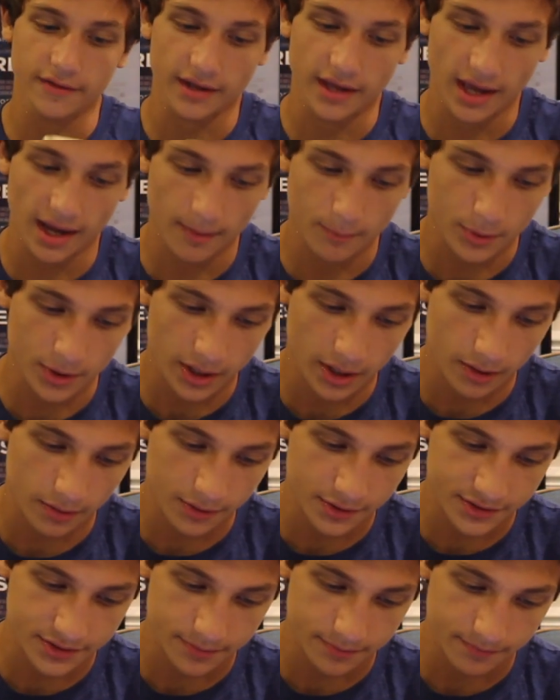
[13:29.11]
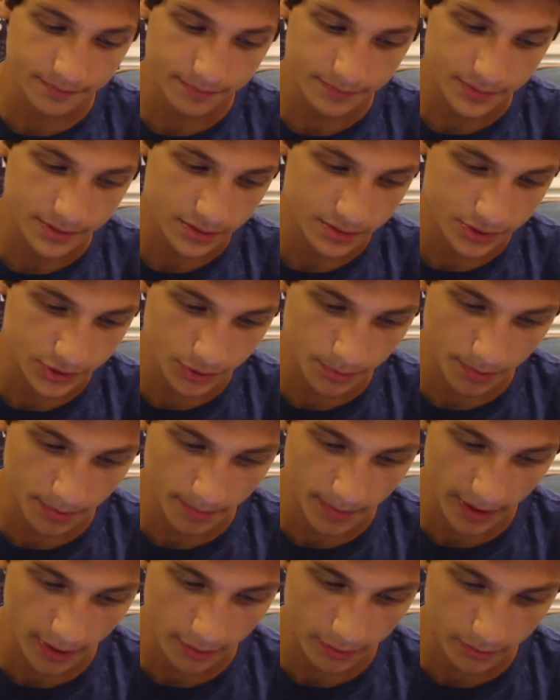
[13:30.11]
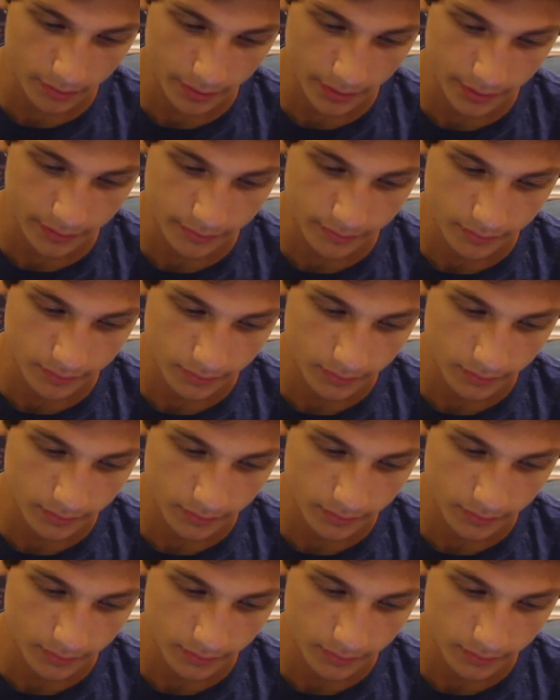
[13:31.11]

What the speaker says: the camera now because I'm super paranoid.